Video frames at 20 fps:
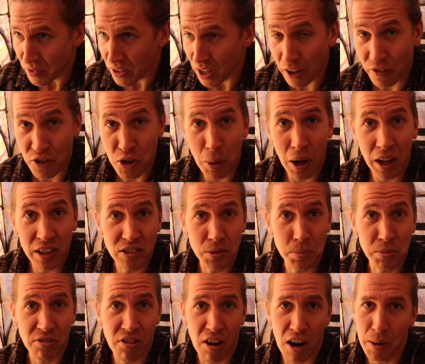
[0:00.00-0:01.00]
If you are
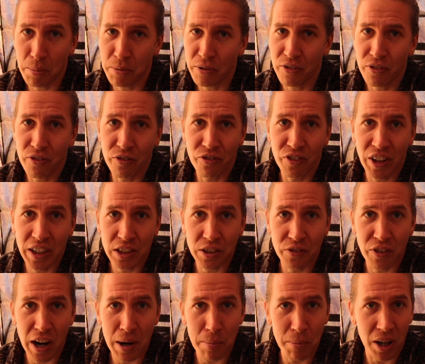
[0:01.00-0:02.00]
subscribed, thank you
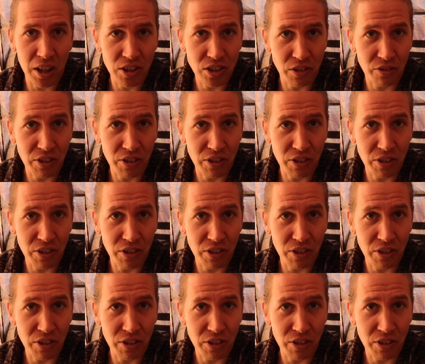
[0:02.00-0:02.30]
very much.